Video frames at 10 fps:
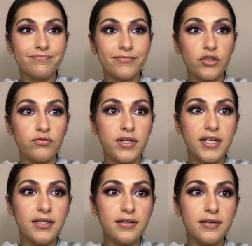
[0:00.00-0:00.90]

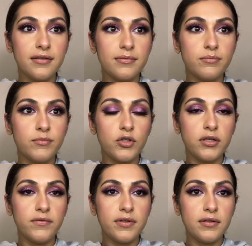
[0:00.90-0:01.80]
already. I'm not
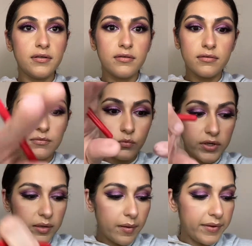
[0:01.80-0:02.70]
even worried
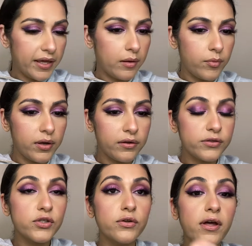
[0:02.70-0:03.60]
about my camera angle.
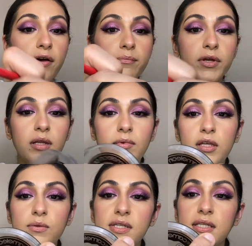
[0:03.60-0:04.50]
So I'm going to be
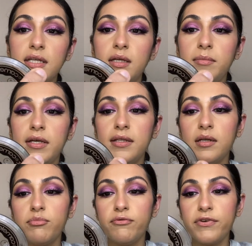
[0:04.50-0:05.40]
using the Chameleon
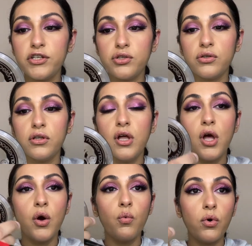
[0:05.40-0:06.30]
Professional
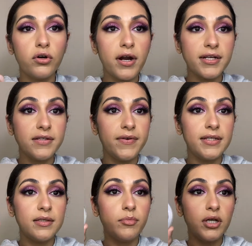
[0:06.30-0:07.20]
Water
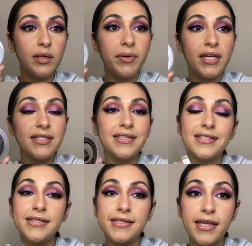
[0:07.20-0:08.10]
Activated Body Paint. This
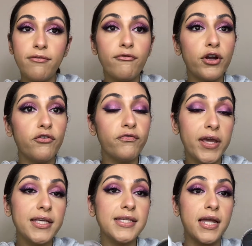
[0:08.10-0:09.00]
is safe for your
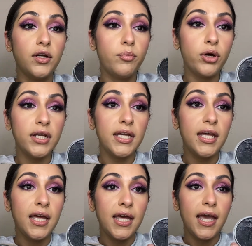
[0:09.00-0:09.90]
face and your body,
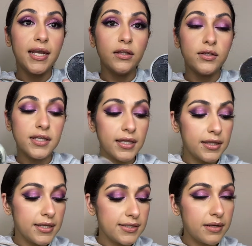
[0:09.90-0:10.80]
and it looks like
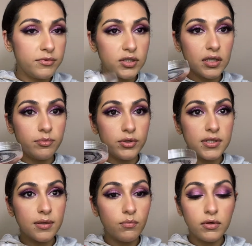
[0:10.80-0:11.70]
this. And I'm just going to put
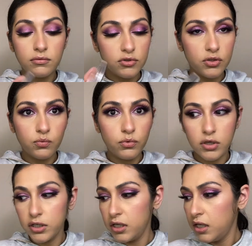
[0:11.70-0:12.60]
some just
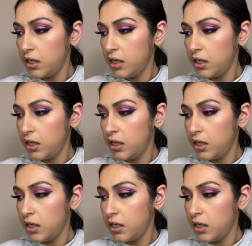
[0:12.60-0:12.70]
water